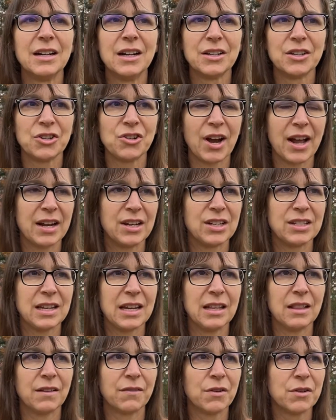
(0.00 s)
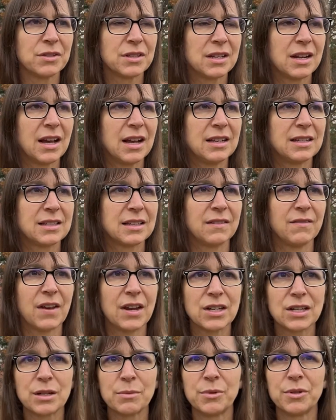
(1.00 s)
So try to just eat the fruits and nuts and
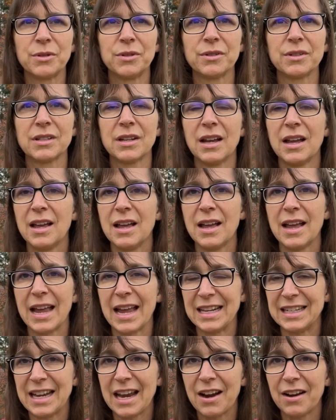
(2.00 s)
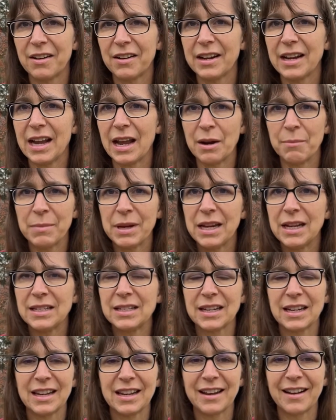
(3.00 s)
vegetables and dairy and meat
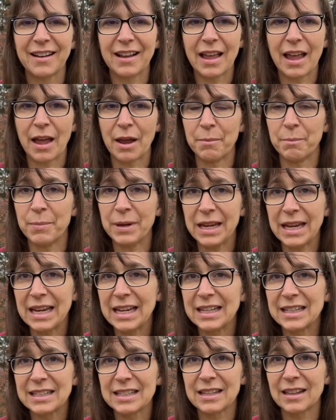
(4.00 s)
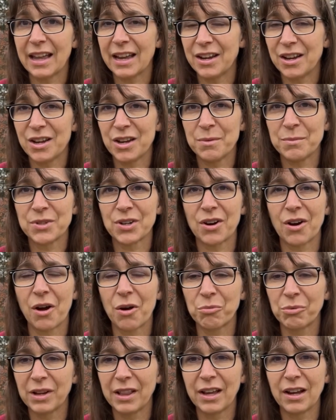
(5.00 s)
and beans and legumes are all
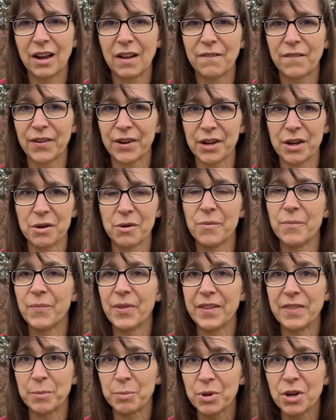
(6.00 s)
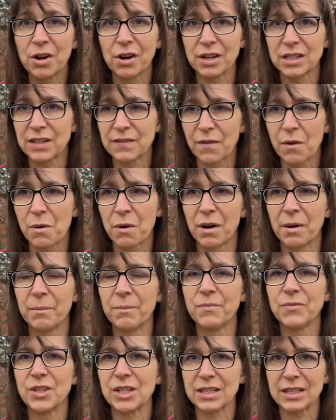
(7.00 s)
really good for you in the purest
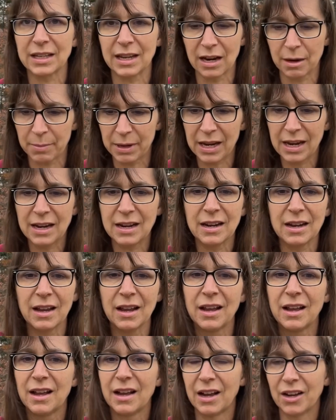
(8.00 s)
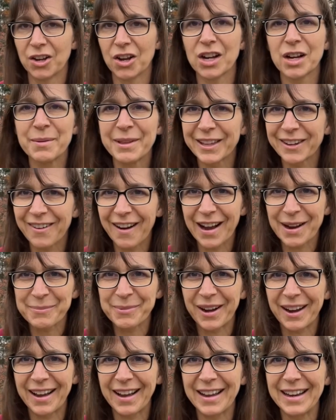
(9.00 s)
form. Just get a bean and cook them in the crock
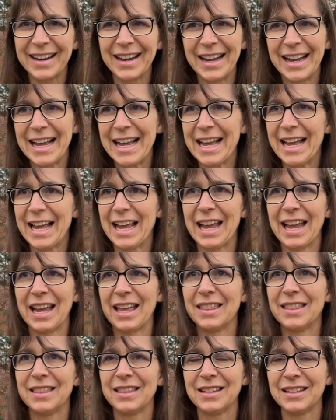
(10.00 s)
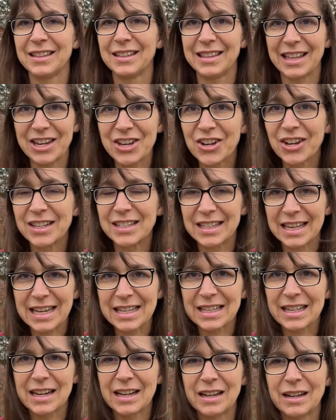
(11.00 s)
pot, and then you can
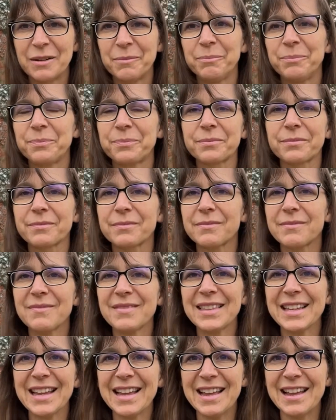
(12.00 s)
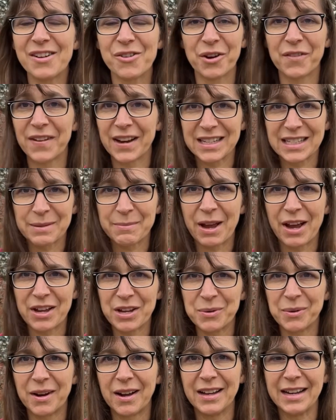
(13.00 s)
season them or fix them how you
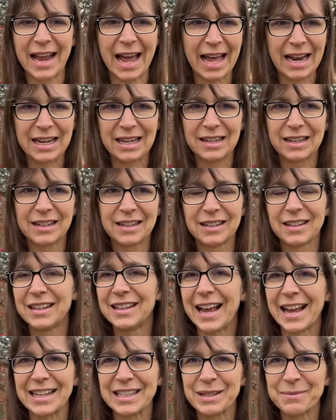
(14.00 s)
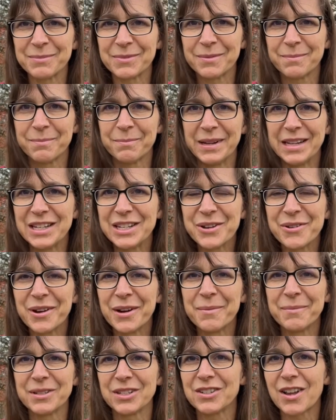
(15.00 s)
want. Add some meat to
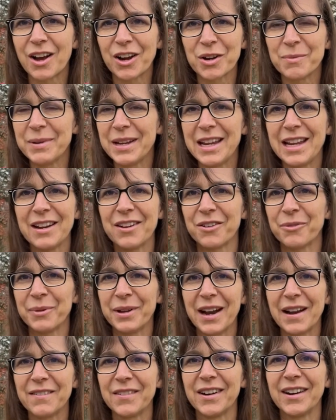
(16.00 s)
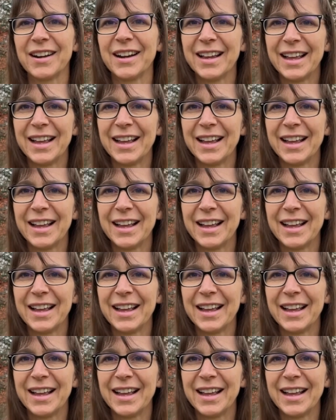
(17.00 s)
them and taco meat or whatever.